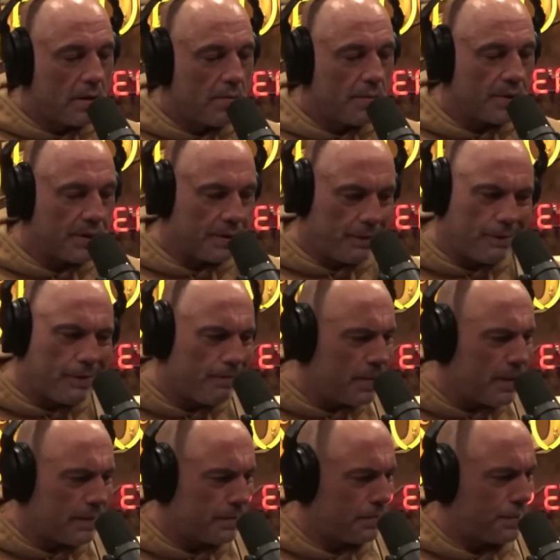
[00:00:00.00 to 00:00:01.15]
But you can
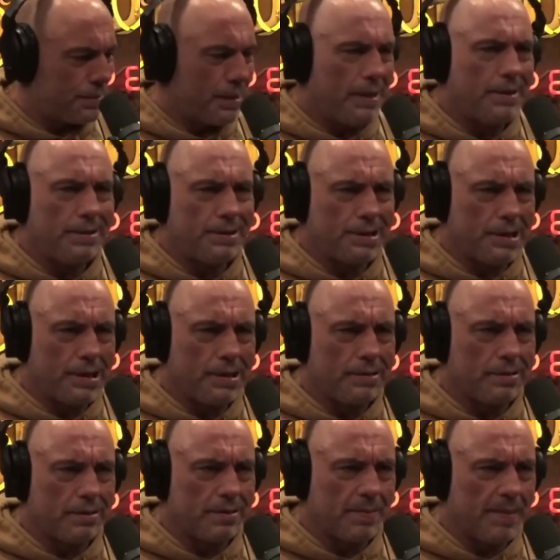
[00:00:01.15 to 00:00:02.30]
buy some shady shit
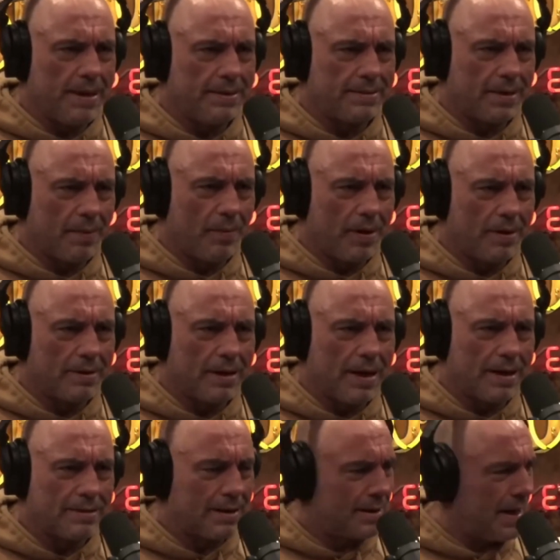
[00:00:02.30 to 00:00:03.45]
that's made somewhere that
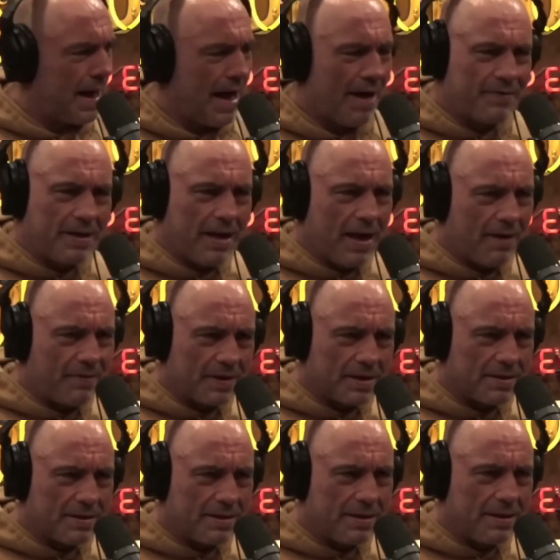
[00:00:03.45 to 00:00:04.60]
has like half the
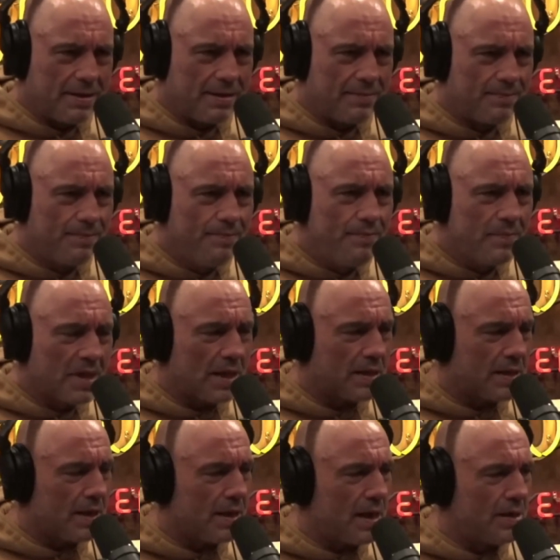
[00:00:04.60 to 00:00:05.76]
efficacy.
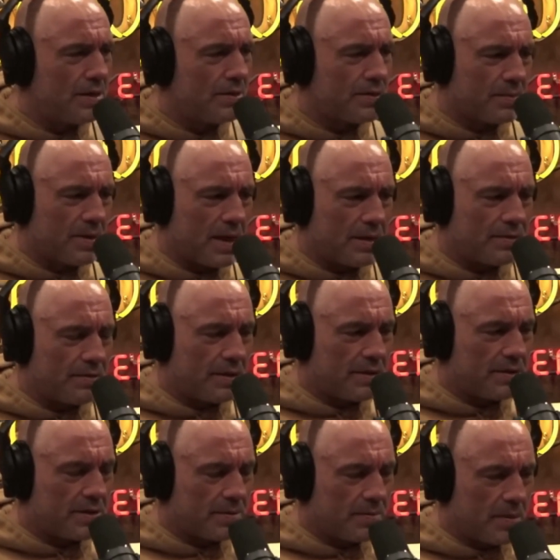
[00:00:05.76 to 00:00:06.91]
Like, uh, I know some guys who
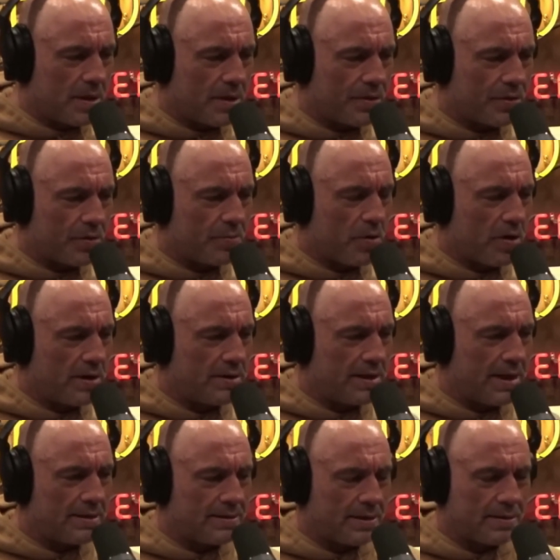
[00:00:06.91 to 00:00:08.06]
did some uh, third-party
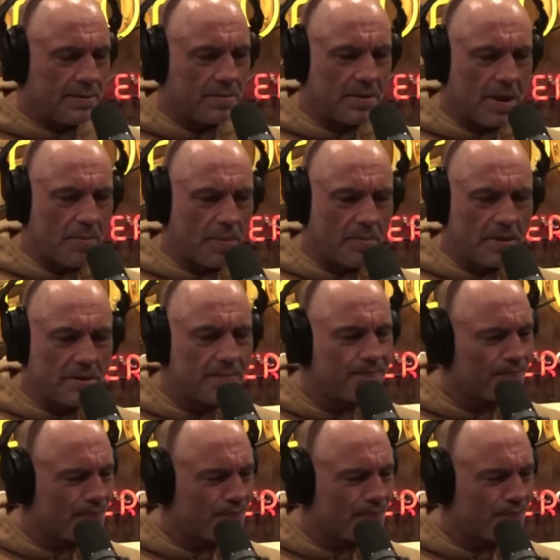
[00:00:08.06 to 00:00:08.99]
tests on some supplements,